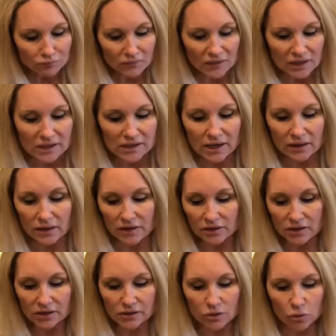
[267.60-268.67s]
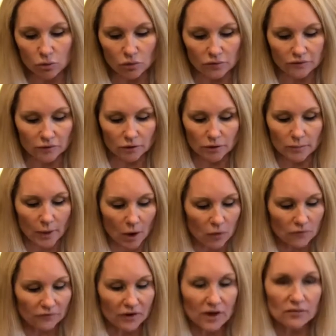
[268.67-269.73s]
is I let this cool for about
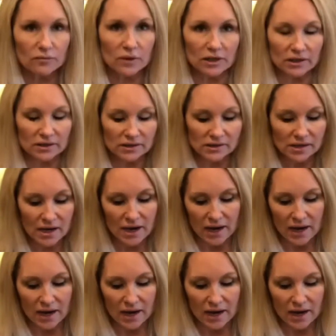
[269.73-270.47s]
5 minutes,